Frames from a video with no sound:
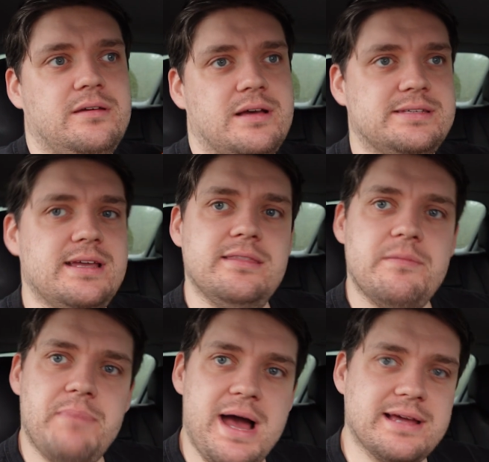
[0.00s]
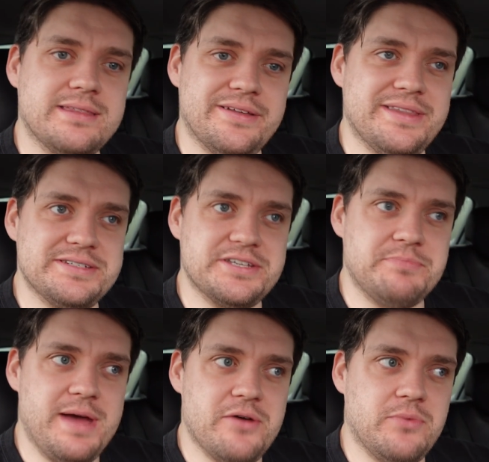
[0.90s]
I said in the back that there's a
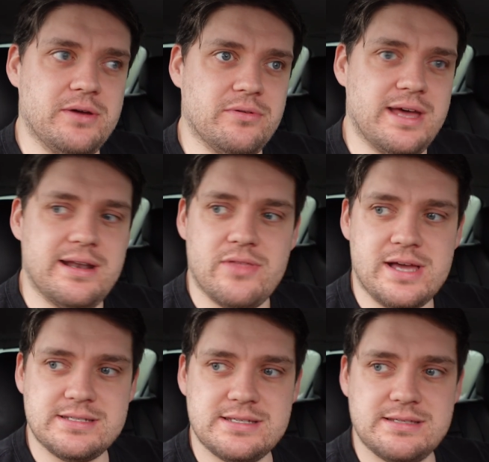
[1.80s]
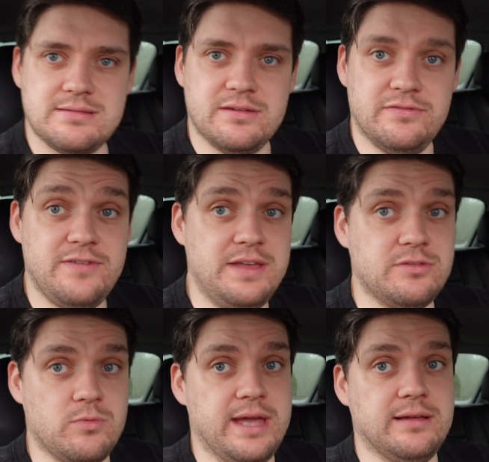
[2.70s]
spare wheel there. Now, that's the
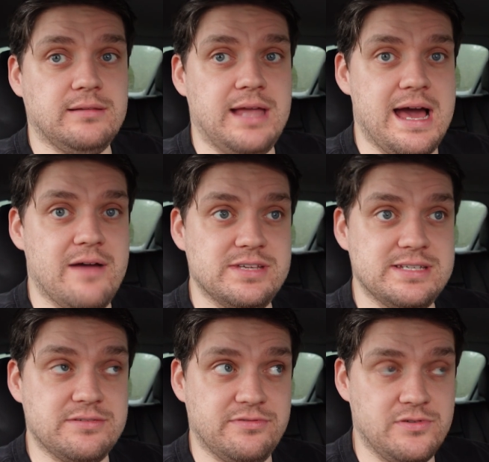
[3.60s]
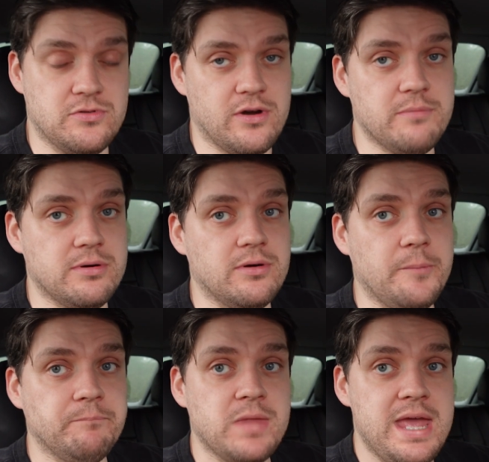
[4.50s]
fifth wheel out of a of 4 I
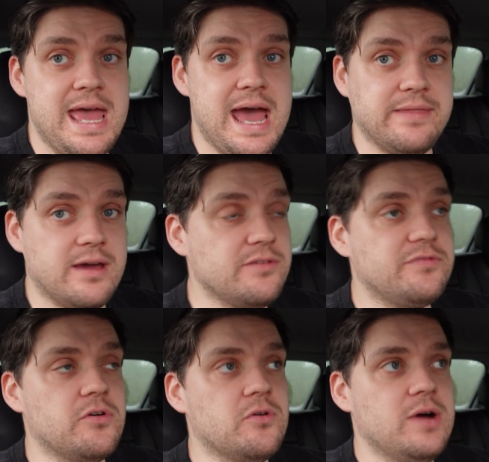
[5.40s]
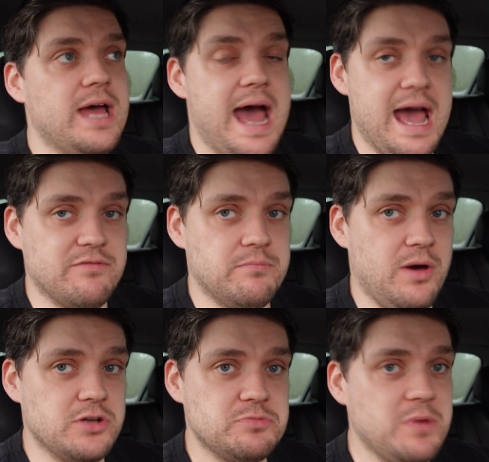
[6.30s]
bought. And the other 4 have
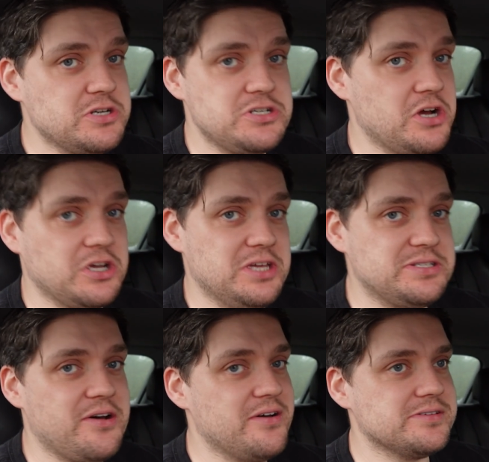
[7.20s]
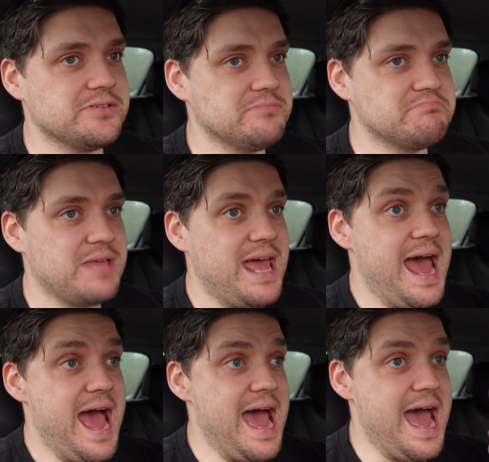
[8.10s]
much, much chunkier tyres on.
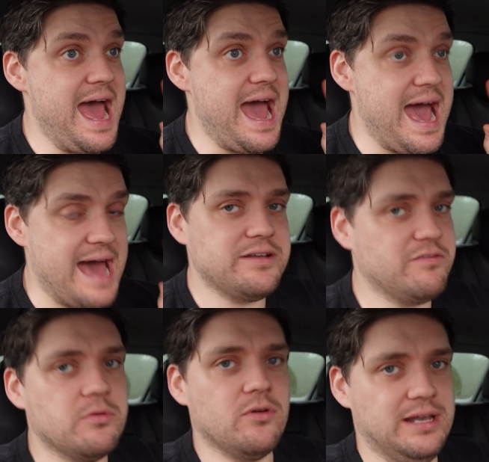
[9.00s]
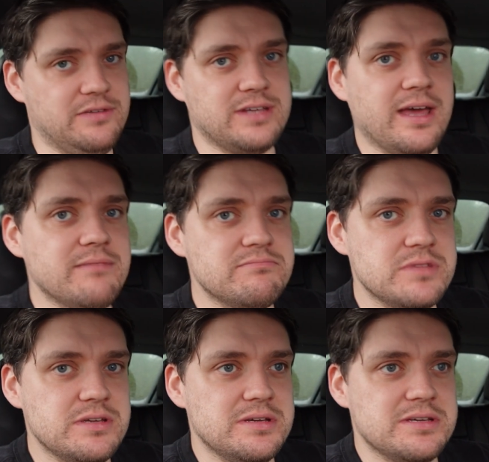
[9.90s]
And I've bought a lift kit.
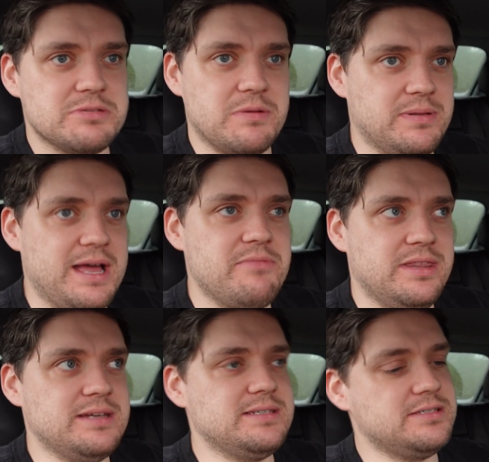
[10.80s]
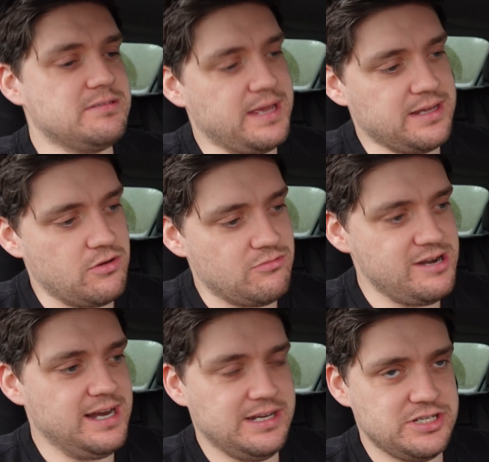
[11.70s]
So my plan with this is to make a
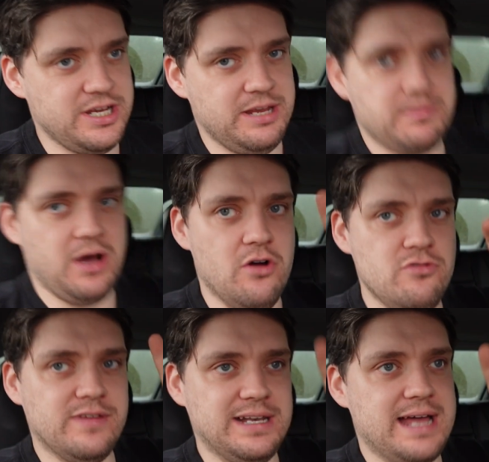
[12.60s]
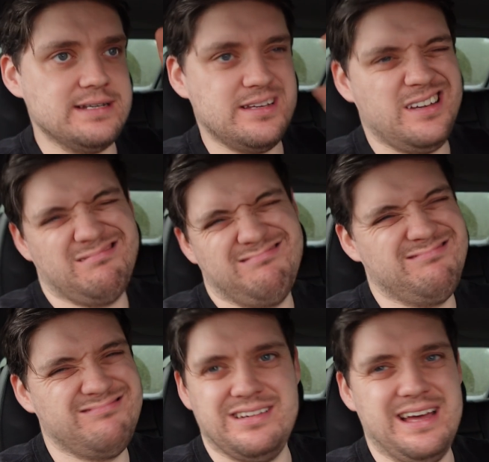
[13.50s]
really cheap overlander.
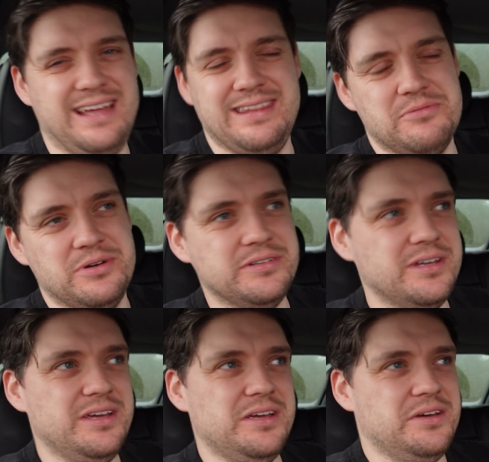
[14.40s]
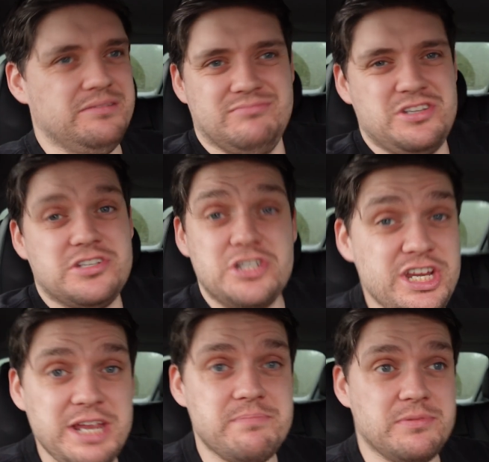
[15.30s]
I hate that word. Just a
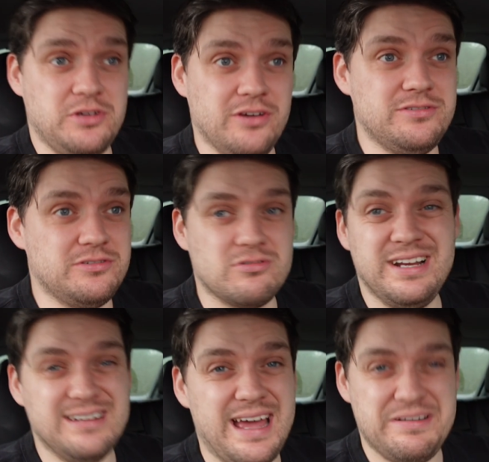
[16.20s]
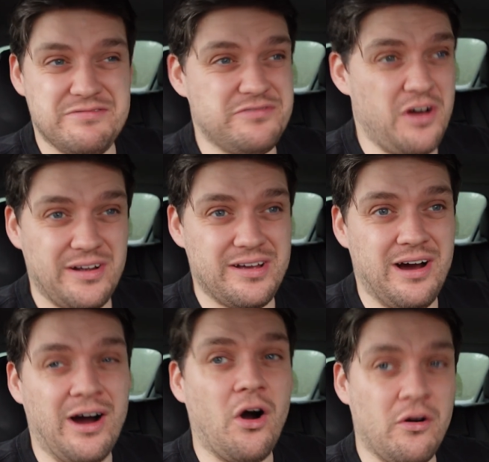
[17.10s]
cheap, good green lane fun
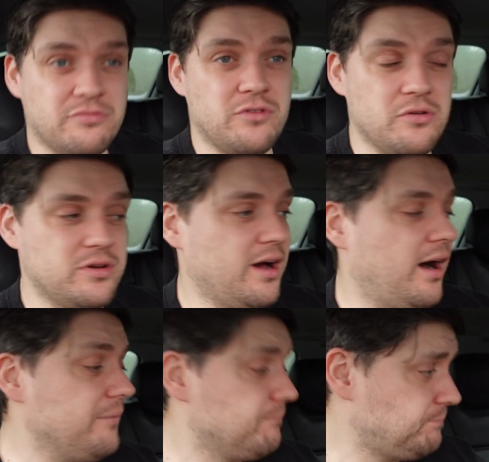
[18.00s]
car, off-road car.